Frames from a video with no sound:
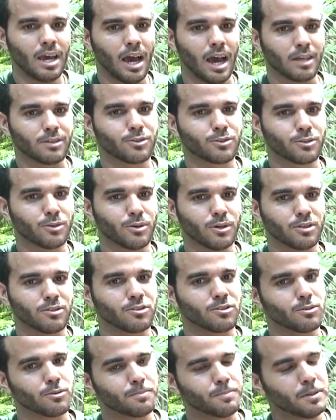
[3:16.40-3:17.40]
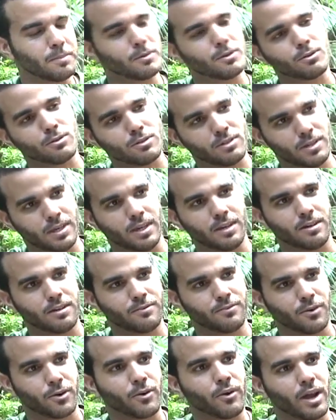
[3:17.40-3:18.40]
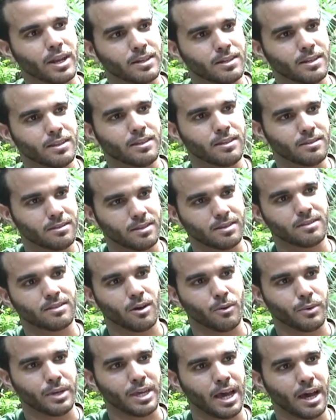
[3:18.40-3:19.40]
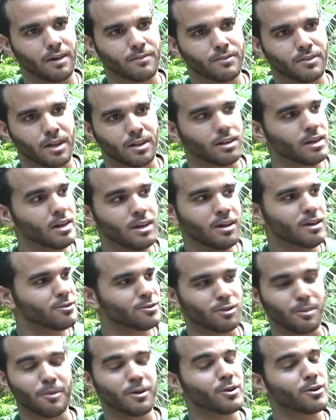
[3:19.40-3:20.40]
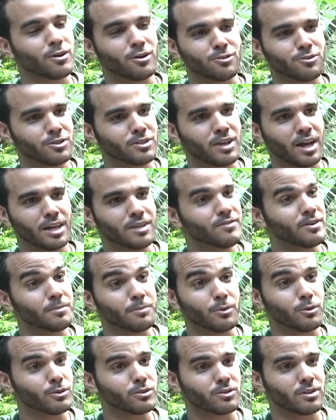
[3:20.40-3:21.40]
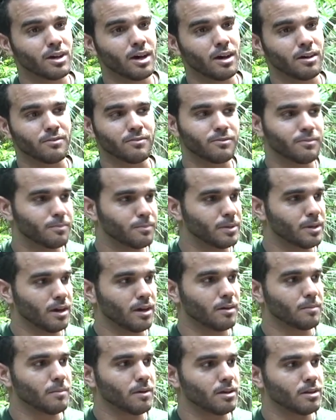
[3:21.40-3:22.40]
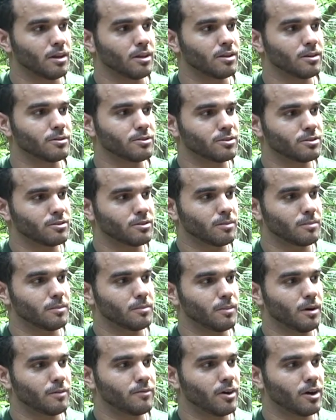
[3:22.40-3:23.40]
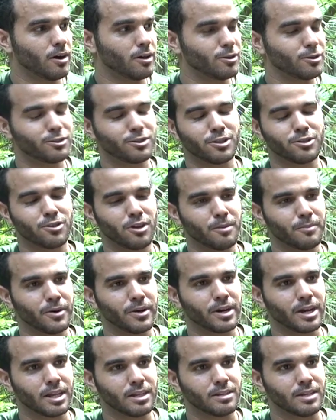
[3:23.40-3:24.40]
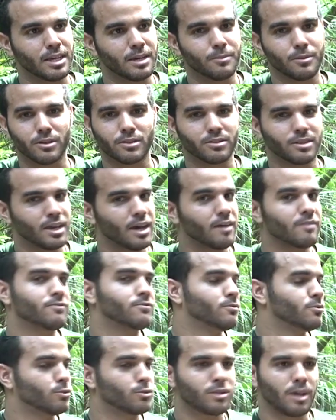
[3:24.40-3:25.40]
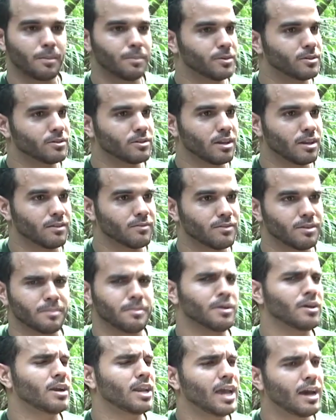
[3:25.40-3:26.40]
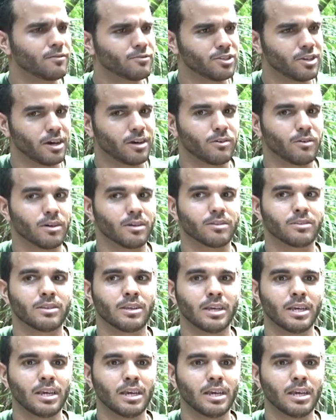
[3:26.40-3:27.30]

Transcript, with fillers: And so it's so people don't take for granted these things that we have that some other countries can't even boast to have. Um, in other, some of our other Central American neighbors, they have no tapirs left. They barely have jaguars.